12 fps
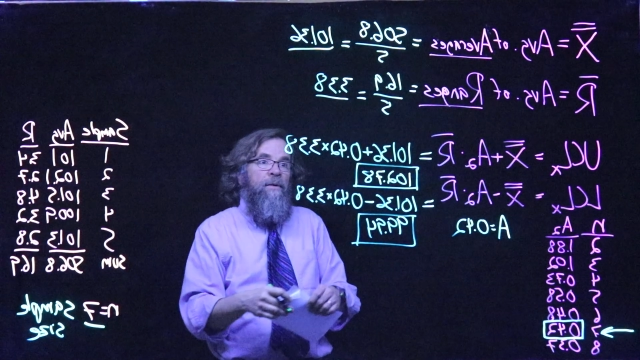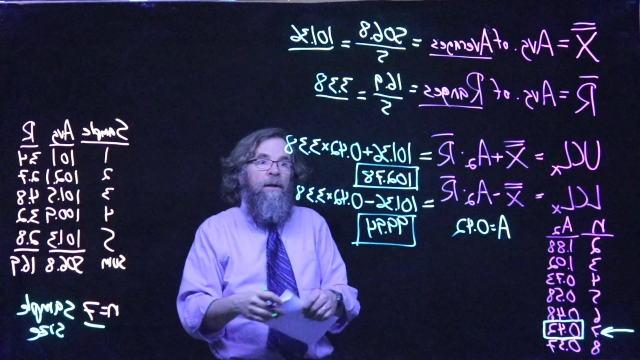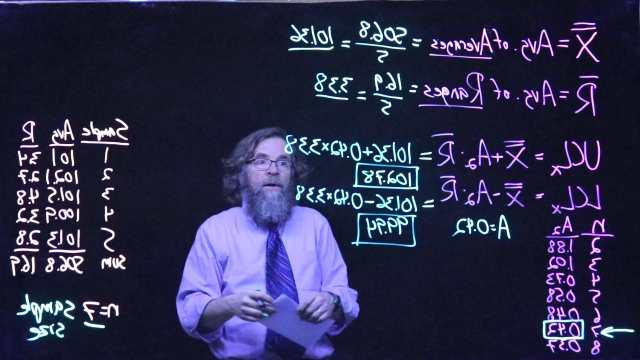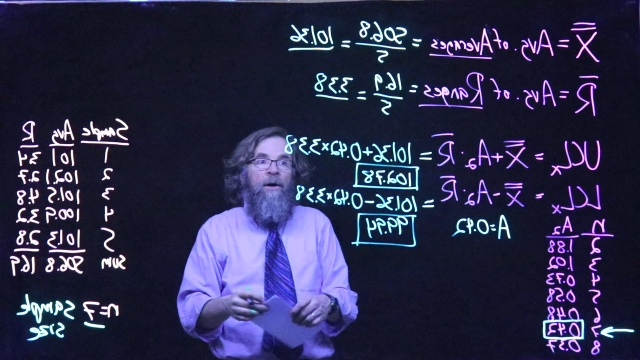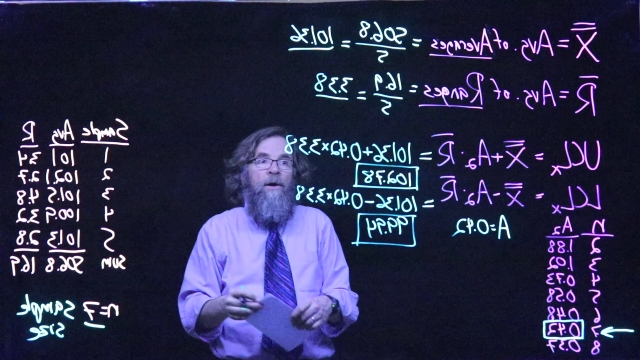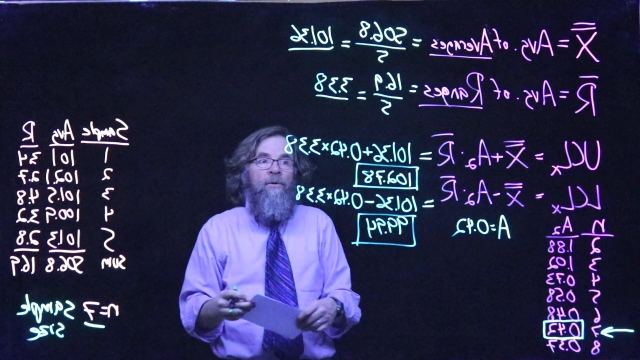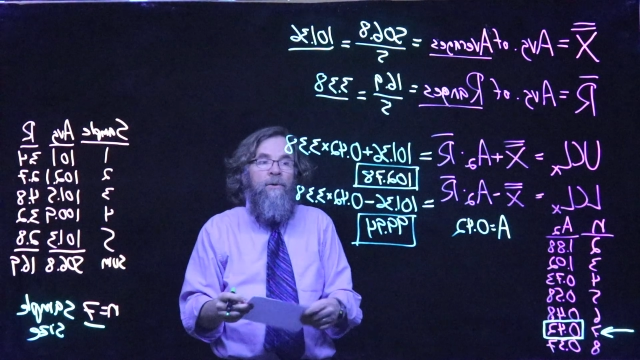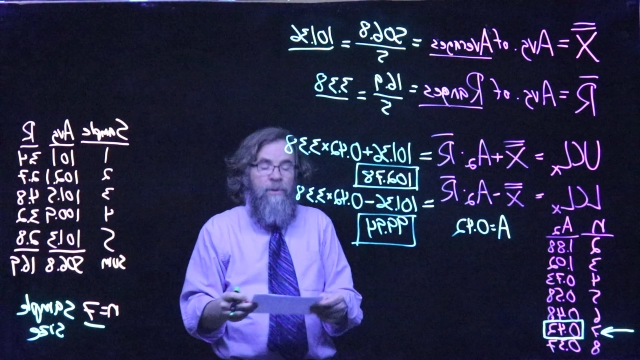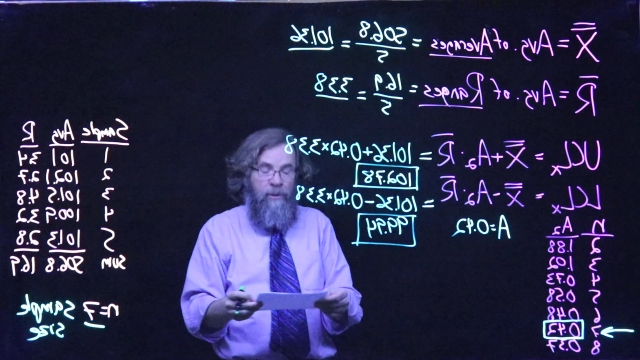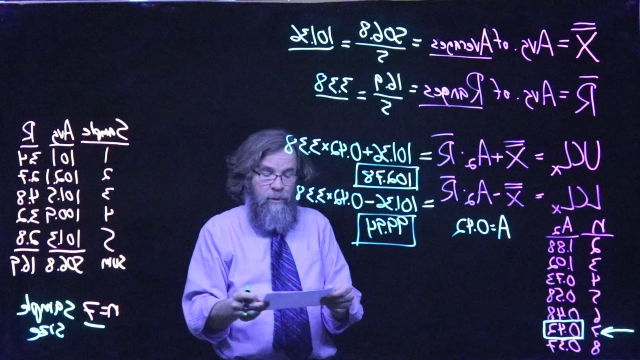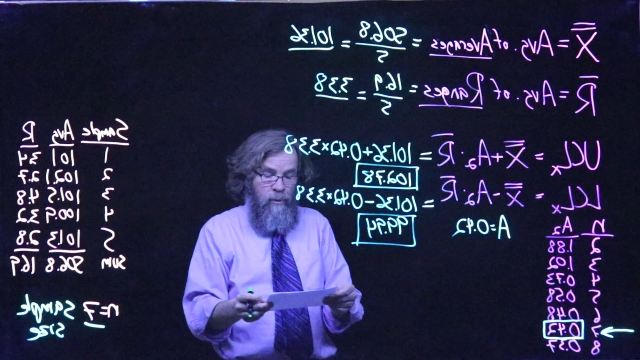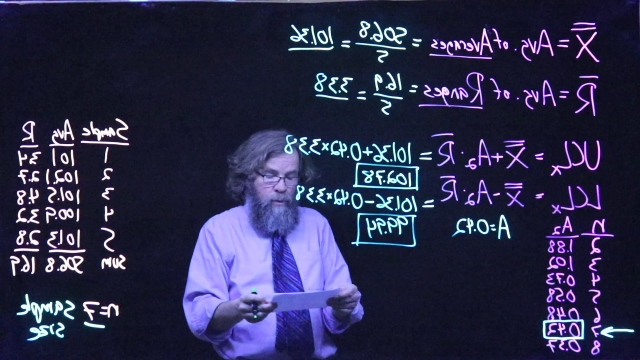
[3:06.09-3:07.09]
than
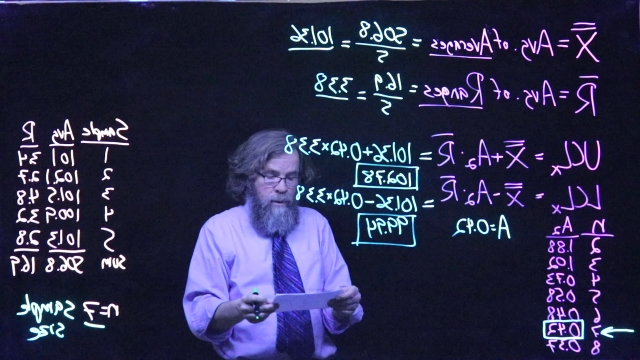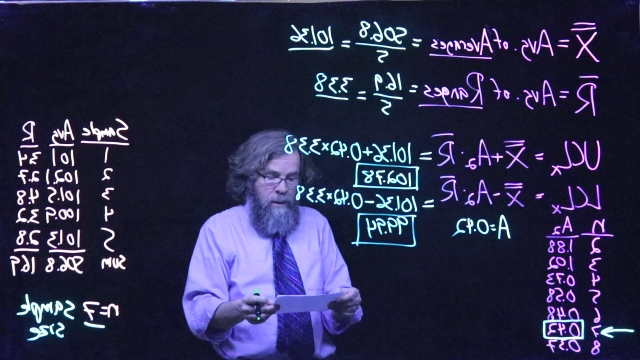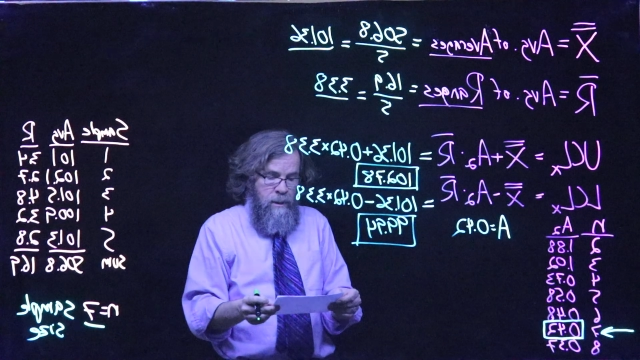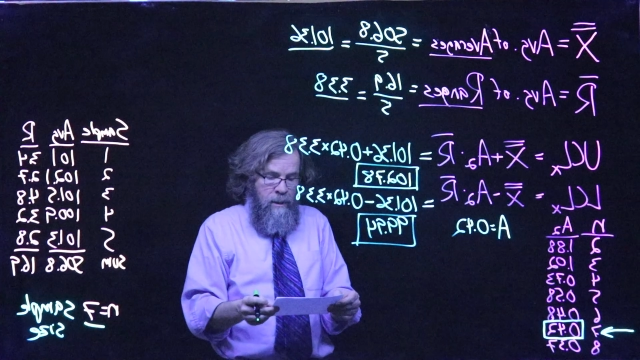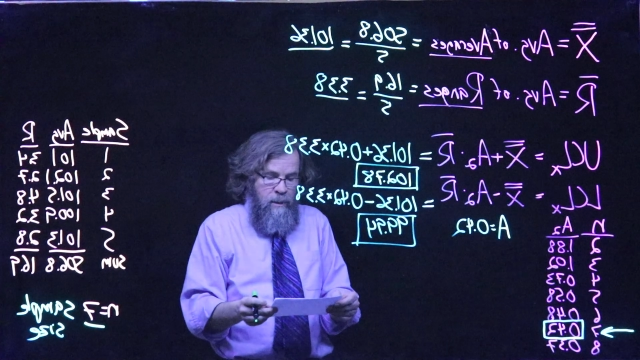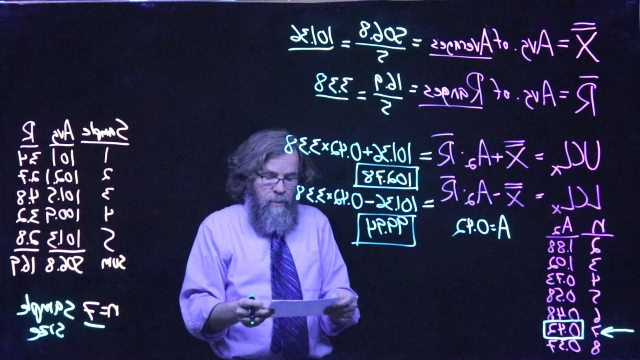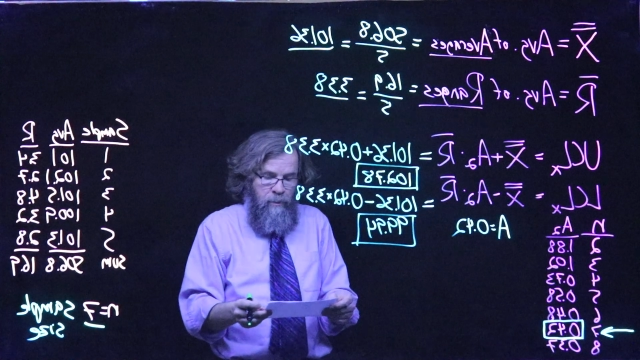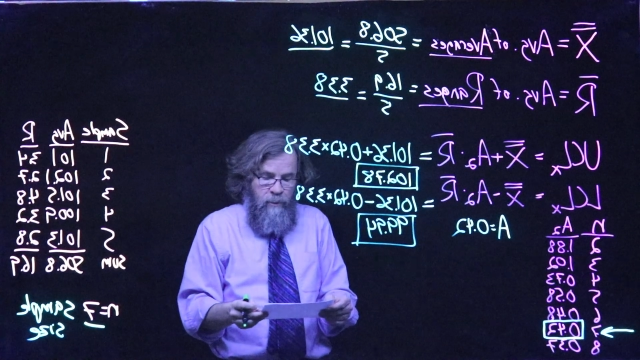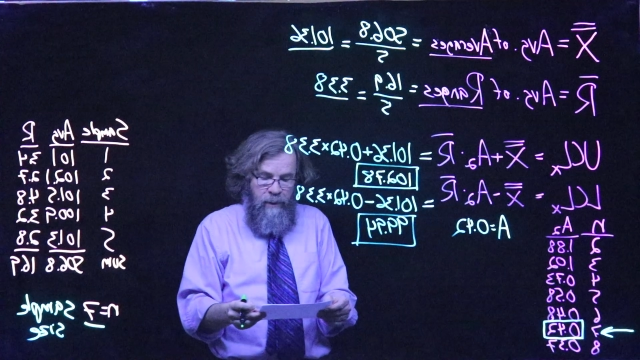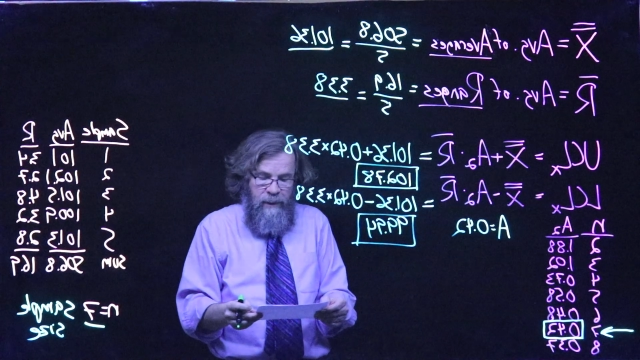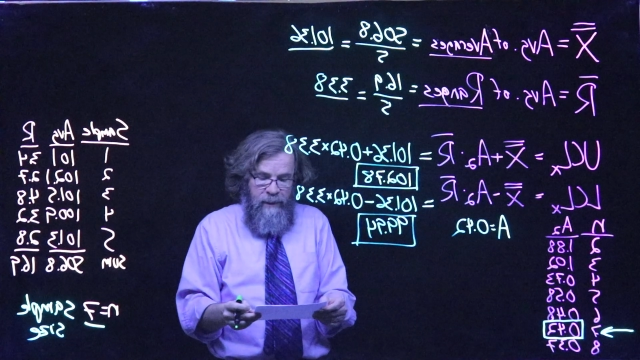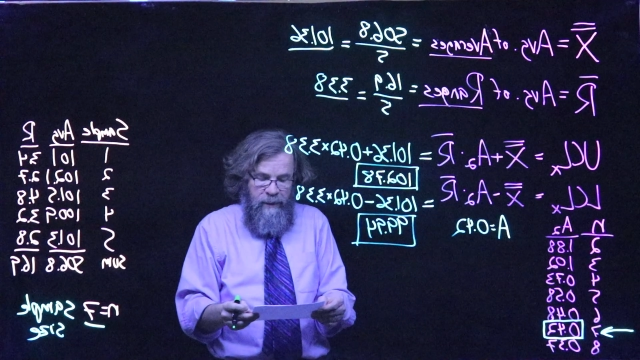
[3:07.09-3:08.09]

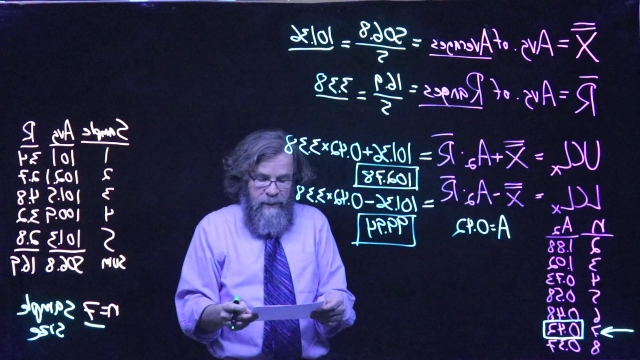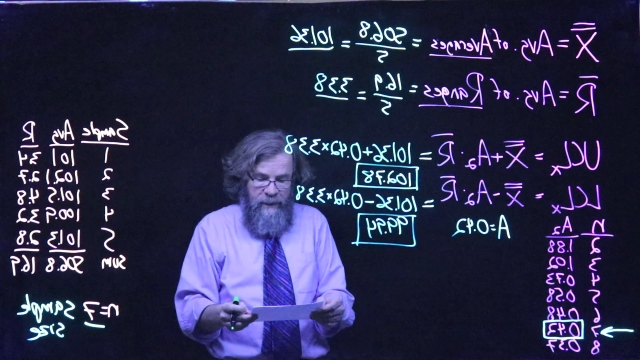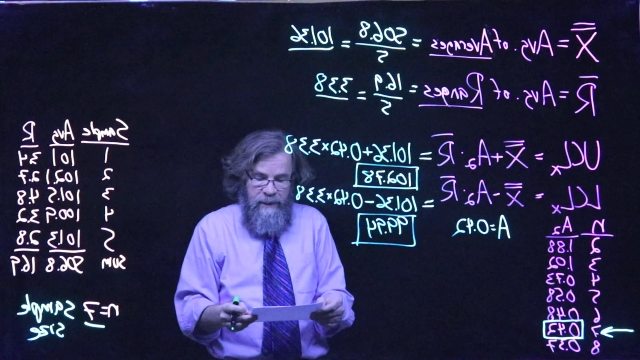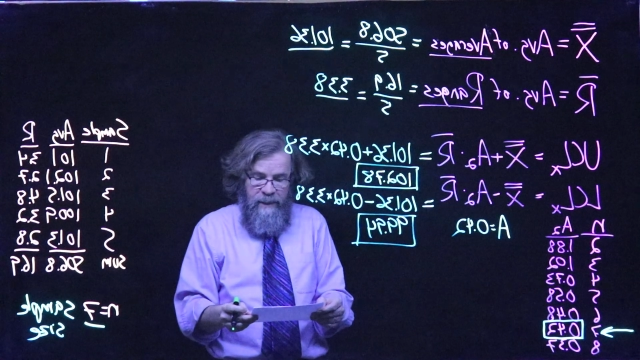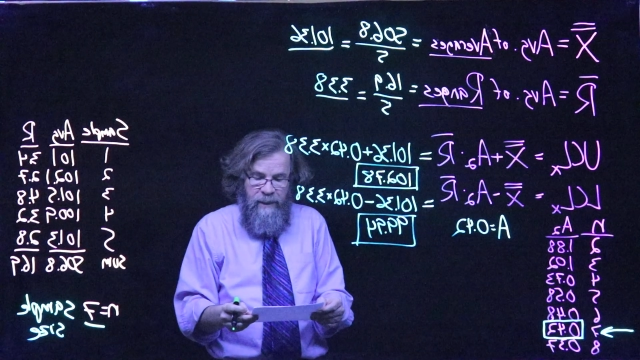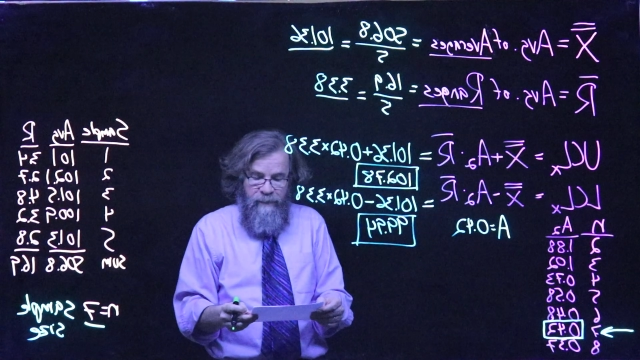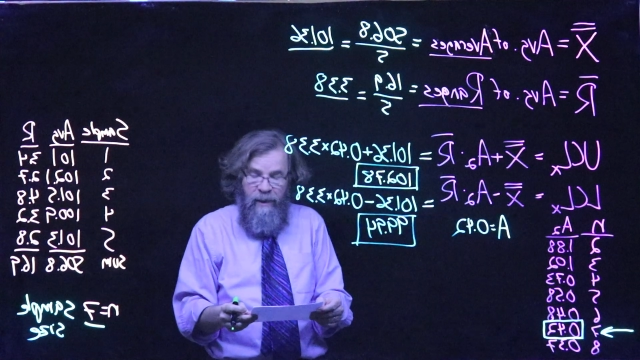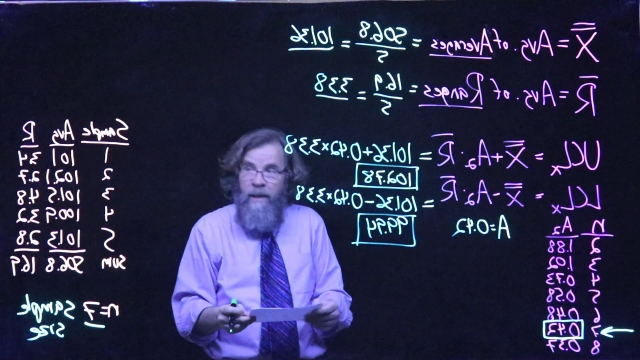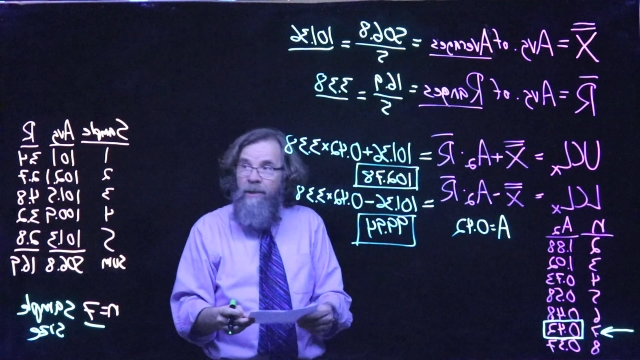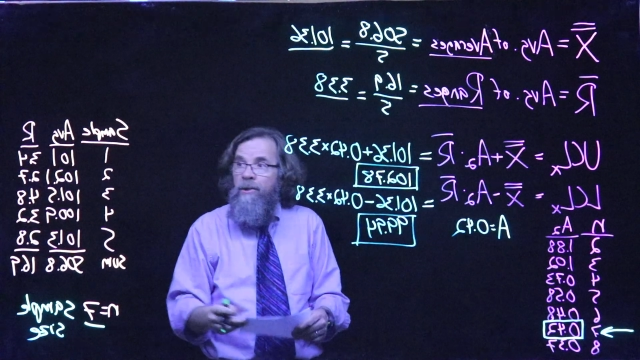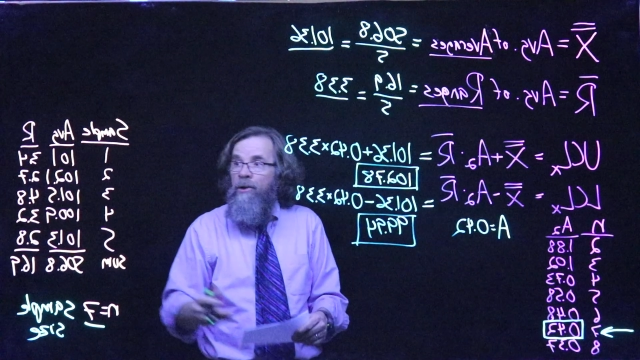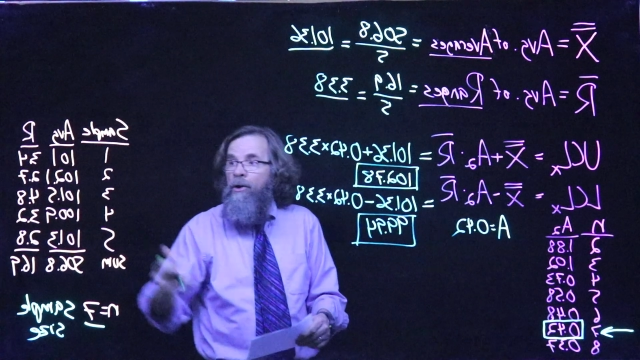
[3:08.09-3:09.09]

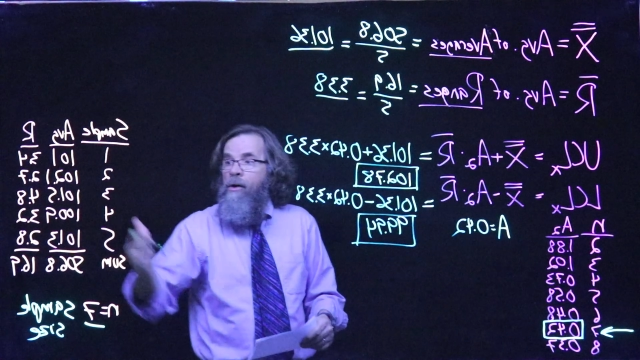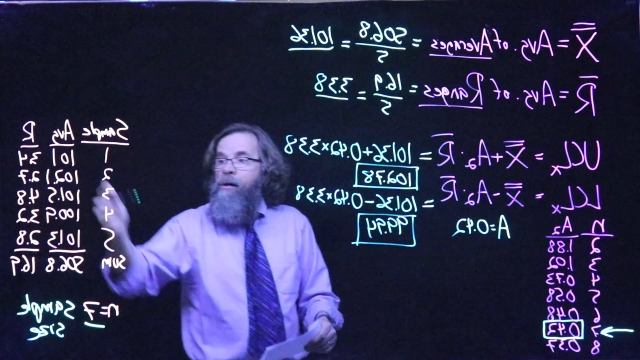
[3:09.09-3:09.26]
102.78?